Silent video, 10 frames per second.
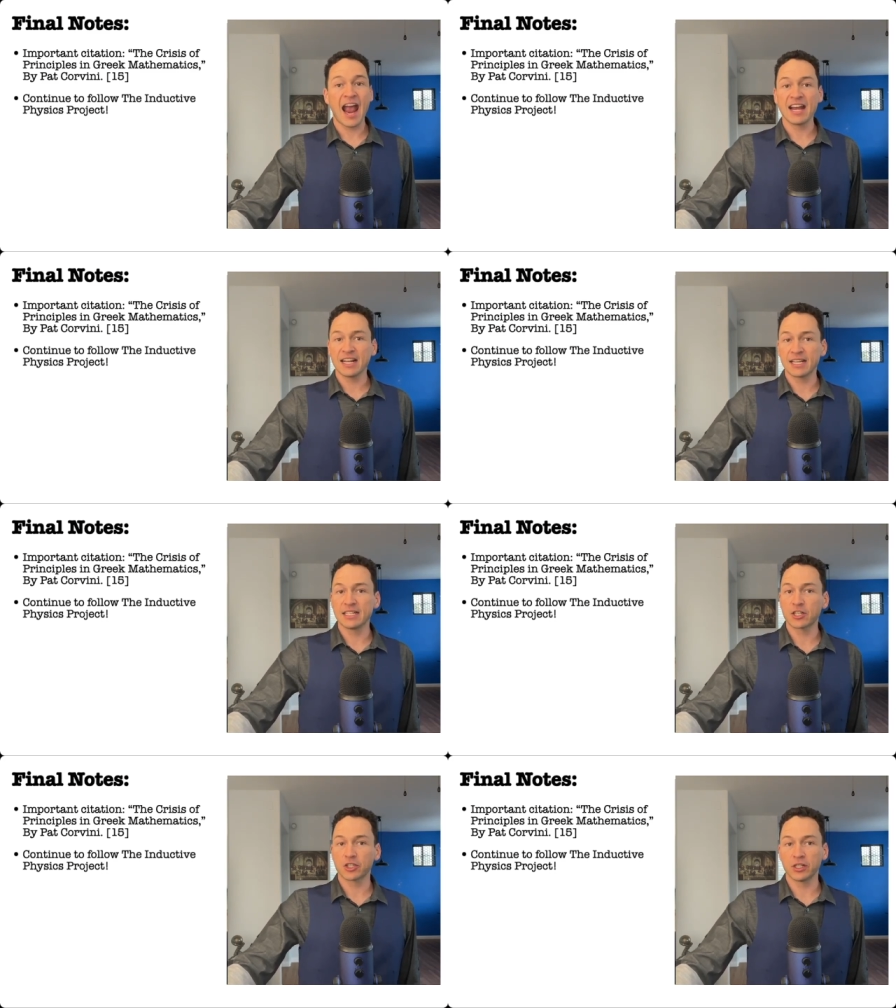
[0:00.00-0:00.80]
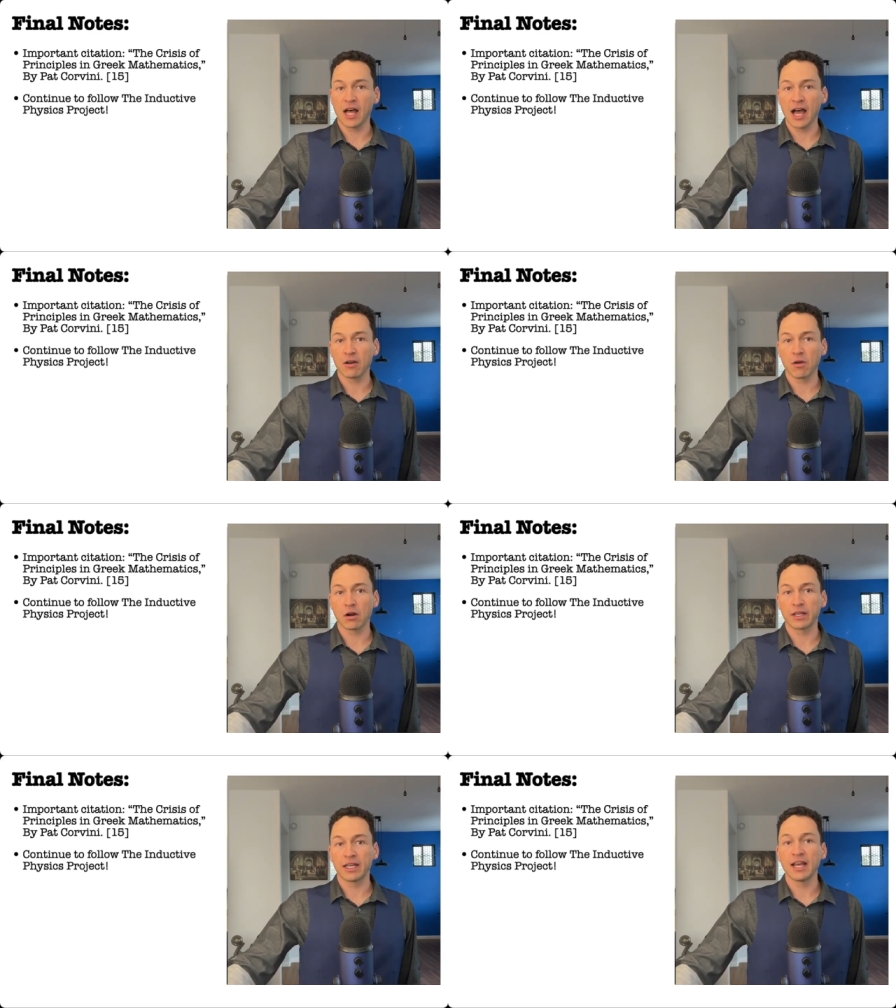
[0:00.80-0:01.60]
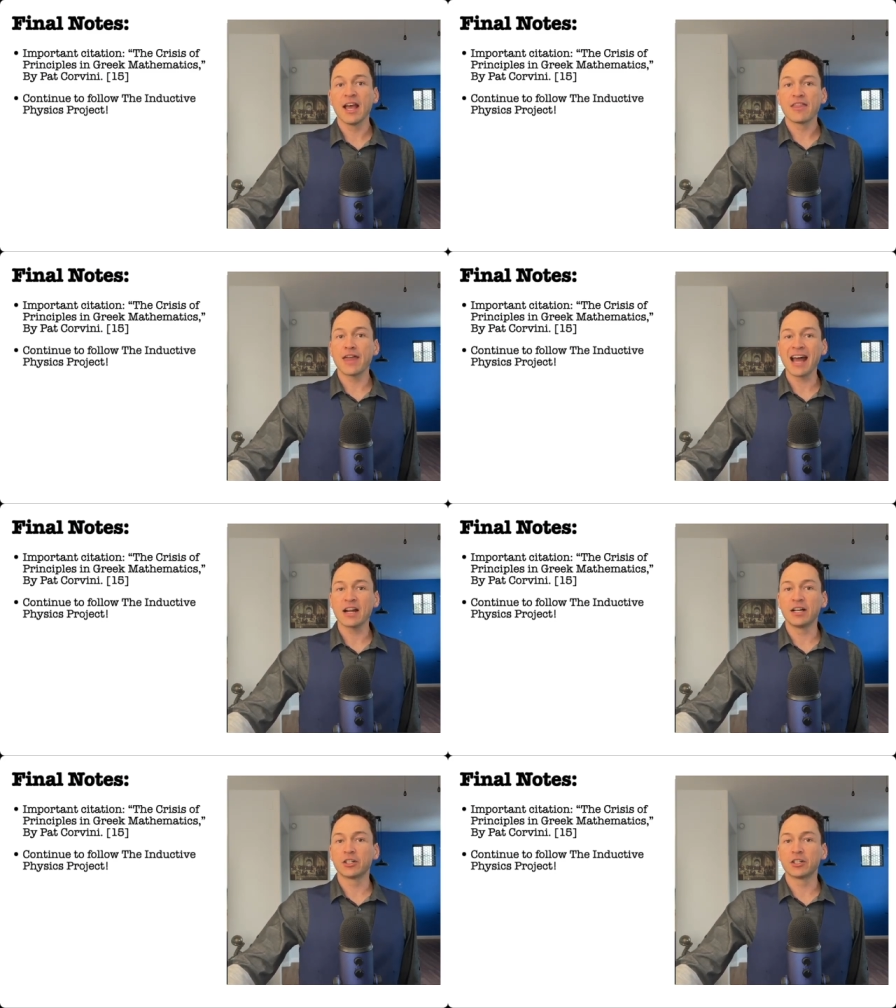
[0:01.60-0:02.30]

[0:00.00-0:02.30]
and a conditional hierarchy, that